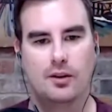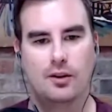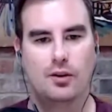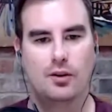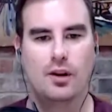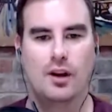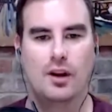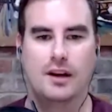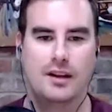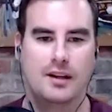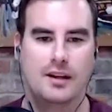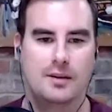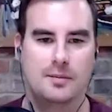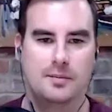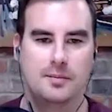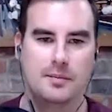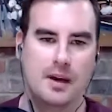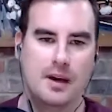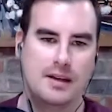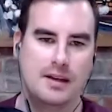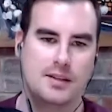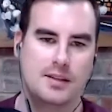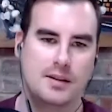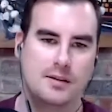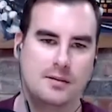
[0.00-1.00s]
You're not going to,
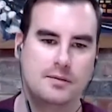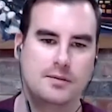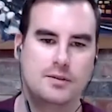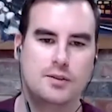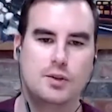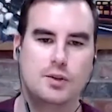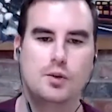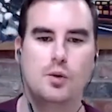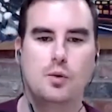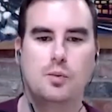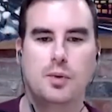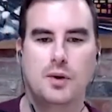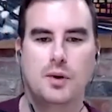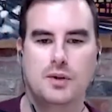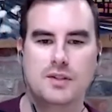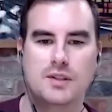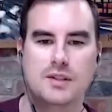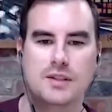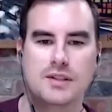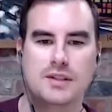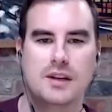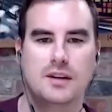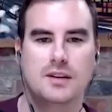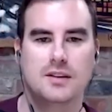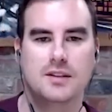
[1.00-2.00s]
as a two
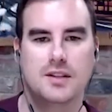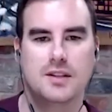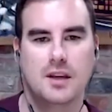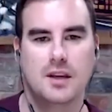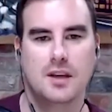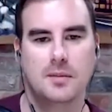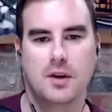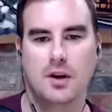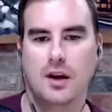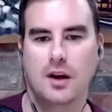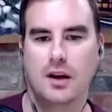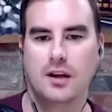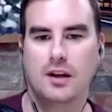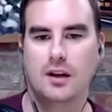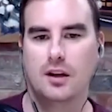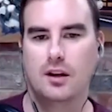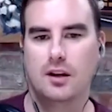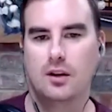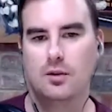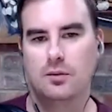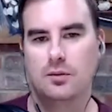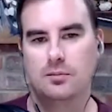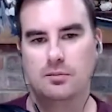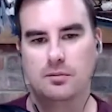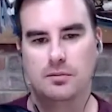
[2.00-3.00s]
person sales team, you're not going to
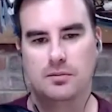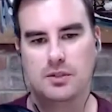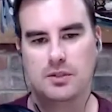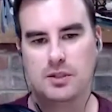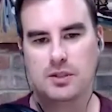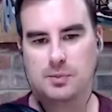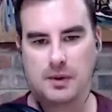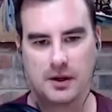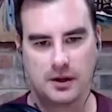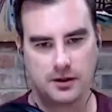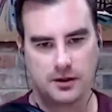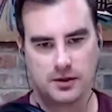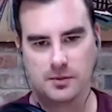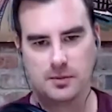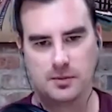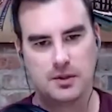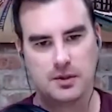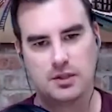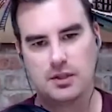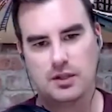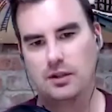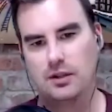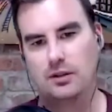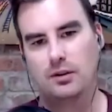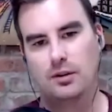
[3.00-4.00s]
go sprinkle some
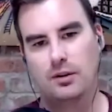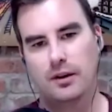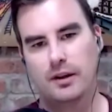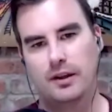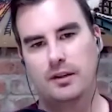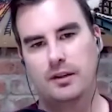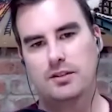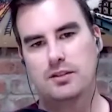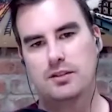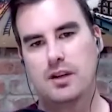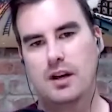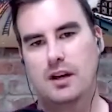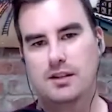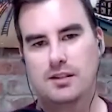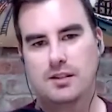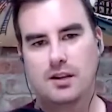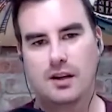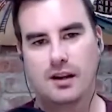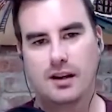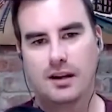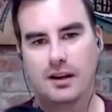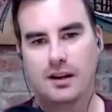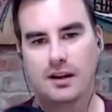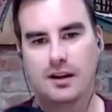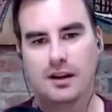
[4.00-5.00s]
machine learning sauce
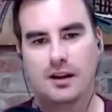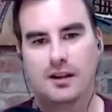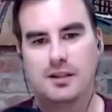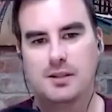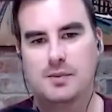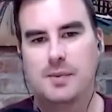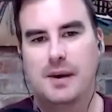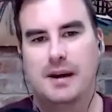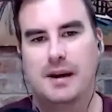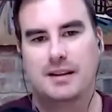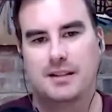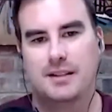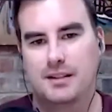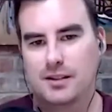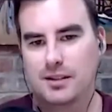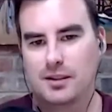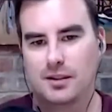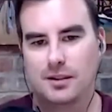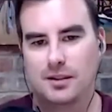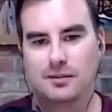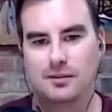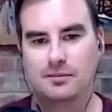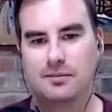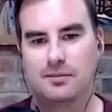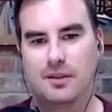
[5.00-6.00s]
on it and expect it
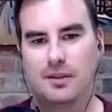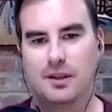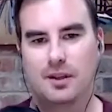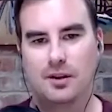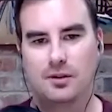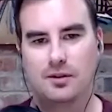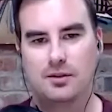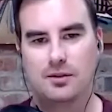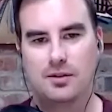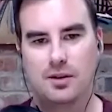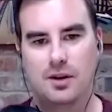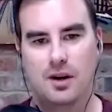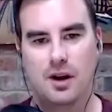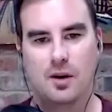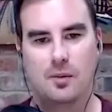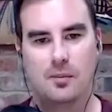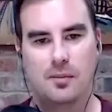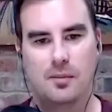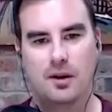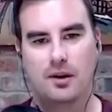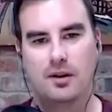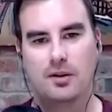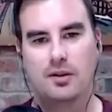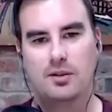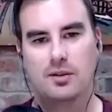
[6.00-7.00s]
to, you know, turn out
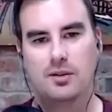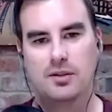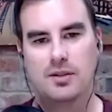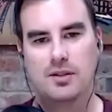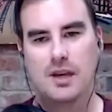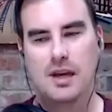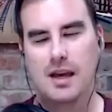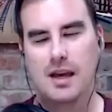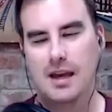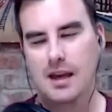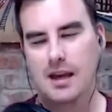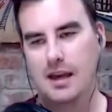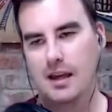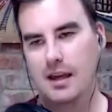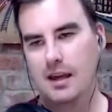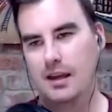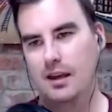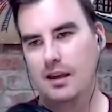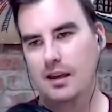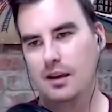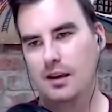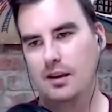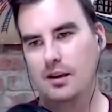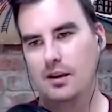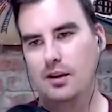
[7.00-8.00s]
miracles.
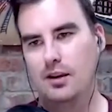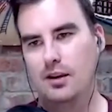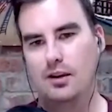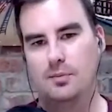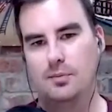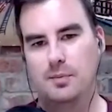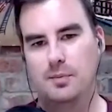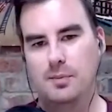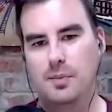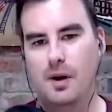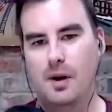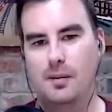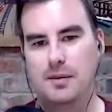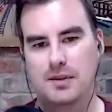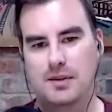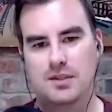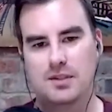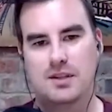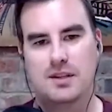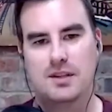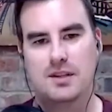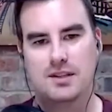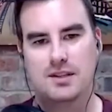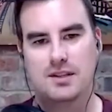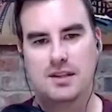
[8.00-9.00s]
You, probably
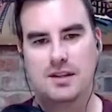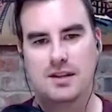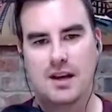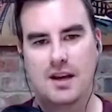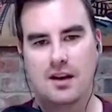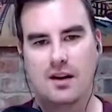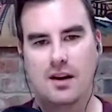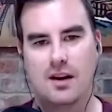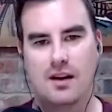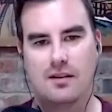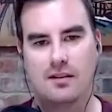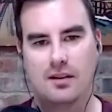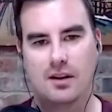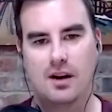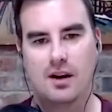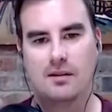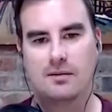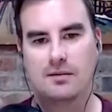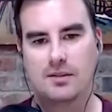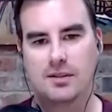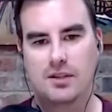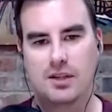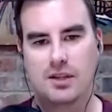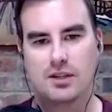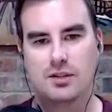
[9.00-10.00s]
just need to sit down and have a
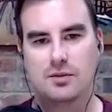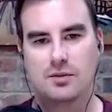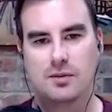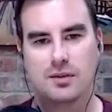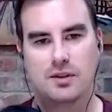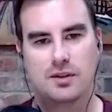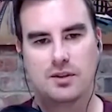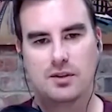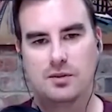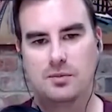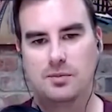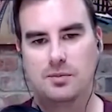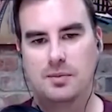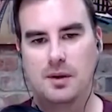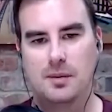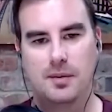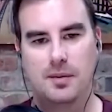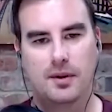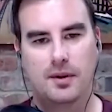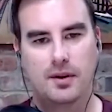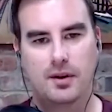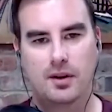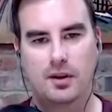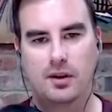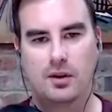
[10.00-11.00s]
conversation with the two
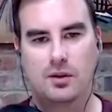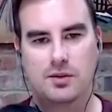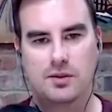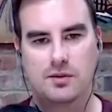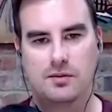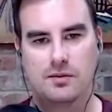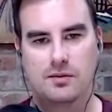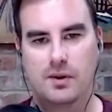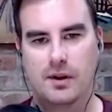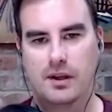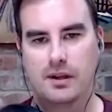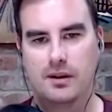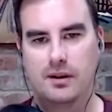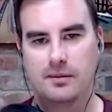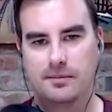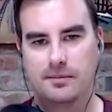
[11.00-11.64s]
people that are closing for you.